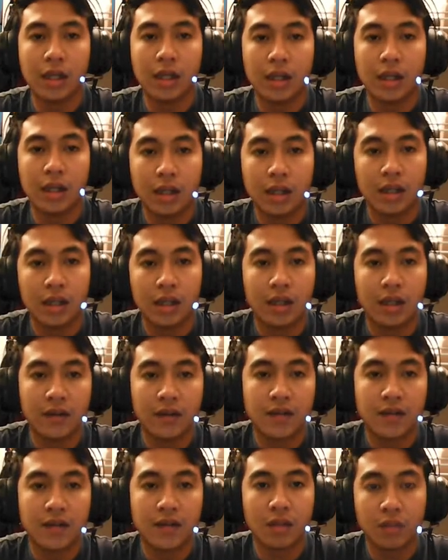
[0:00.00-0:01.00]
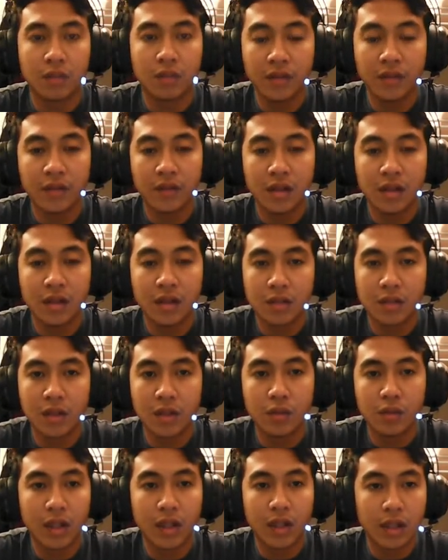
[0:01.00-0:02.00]
have some difference
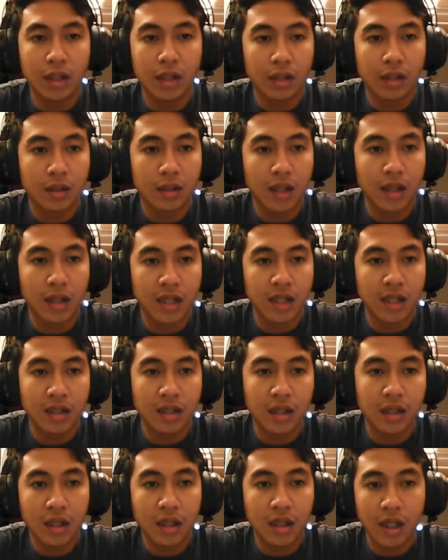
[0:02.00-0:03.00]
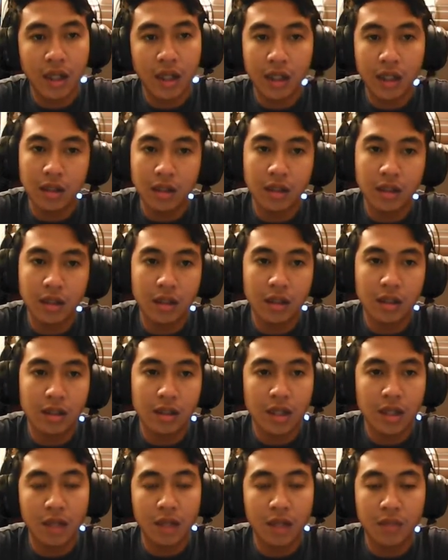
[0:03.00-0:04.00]
between external and internal setup
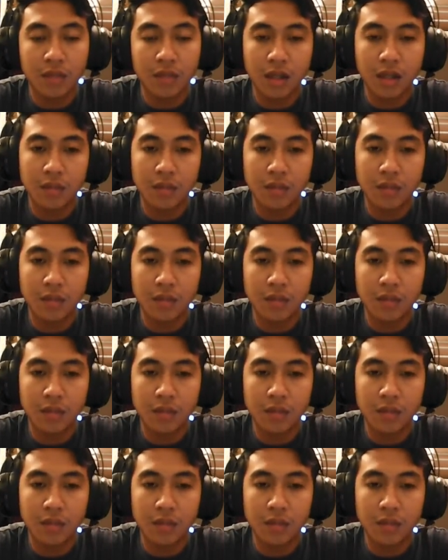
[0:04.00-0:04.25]
times.